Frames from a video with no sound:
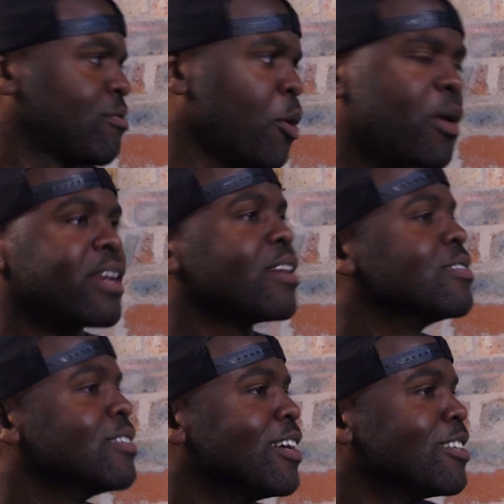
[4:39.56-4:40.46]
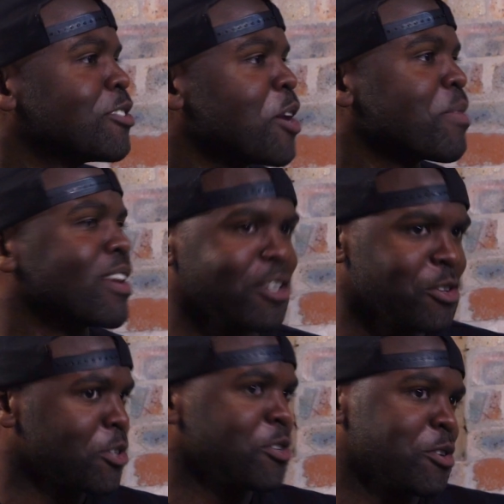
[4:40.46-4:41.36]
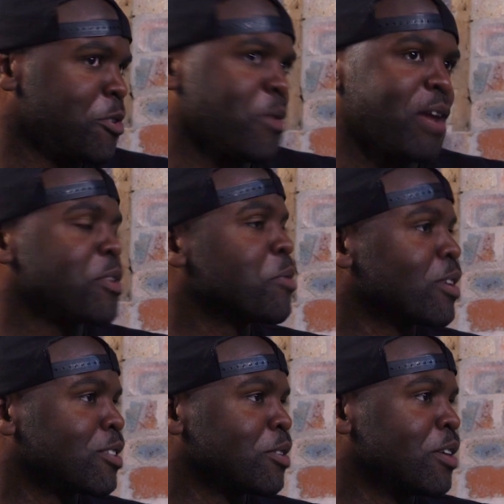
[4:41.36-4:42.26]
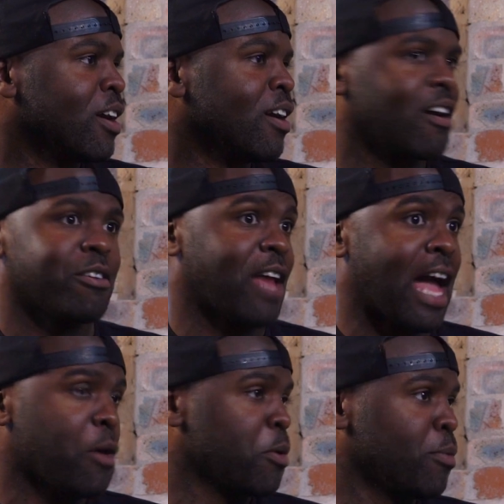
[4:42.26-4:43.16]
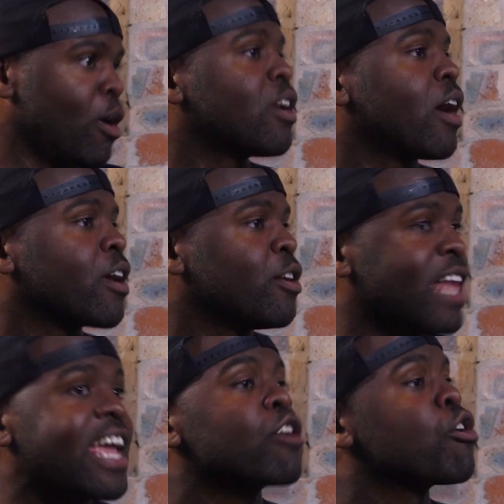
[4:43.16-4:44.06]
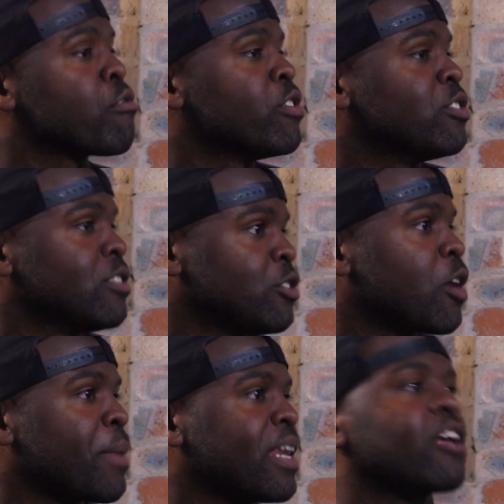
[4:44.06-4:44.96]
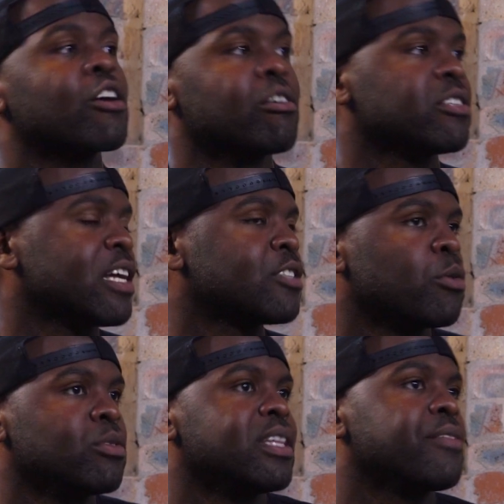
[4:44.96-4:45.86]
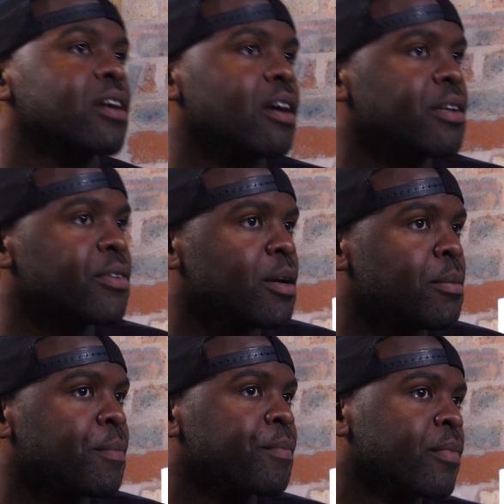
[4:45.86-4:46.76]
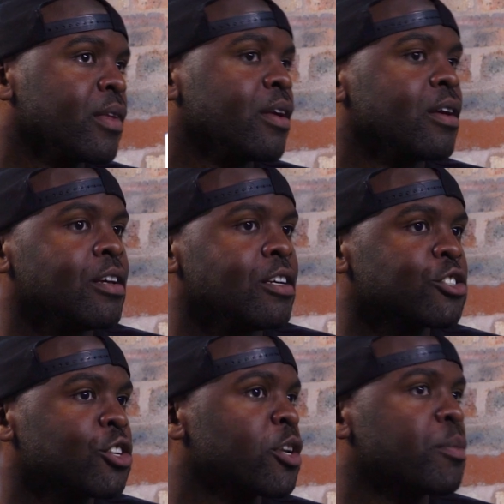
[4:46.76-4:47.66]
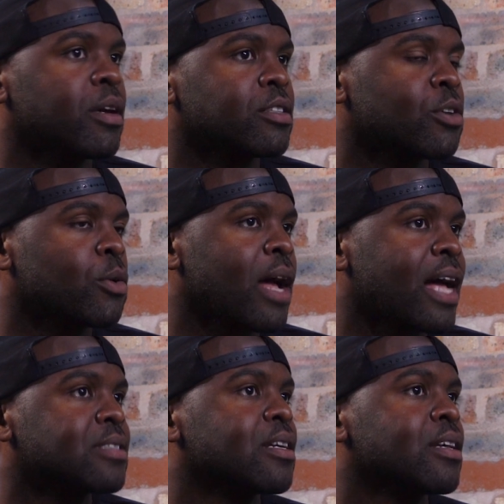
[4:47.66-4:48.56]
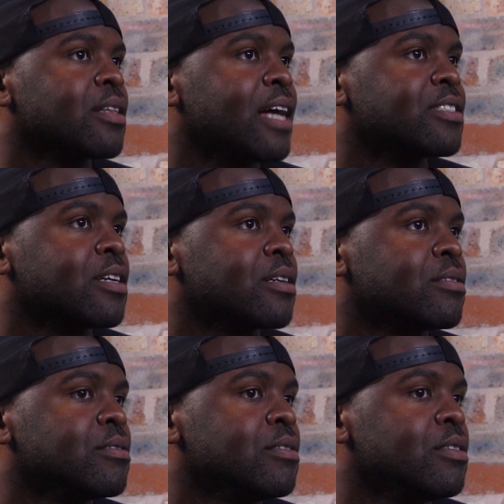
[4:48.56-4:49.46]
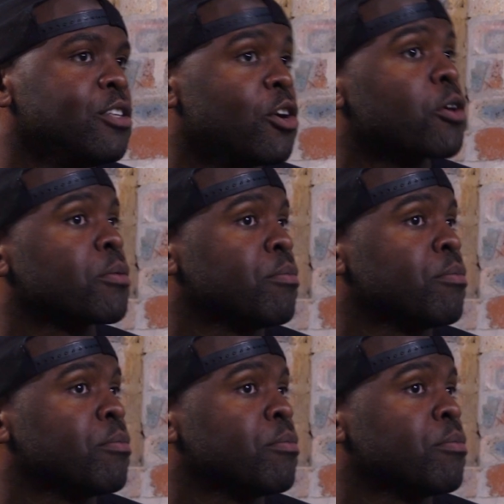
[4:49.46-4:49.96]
go on then. Do you know what I mean? Like you can do whatever you want to do. I don't know how, but like they encourage, you know what I mean? They encourage that. So it was never kind of shunned upon. So as a young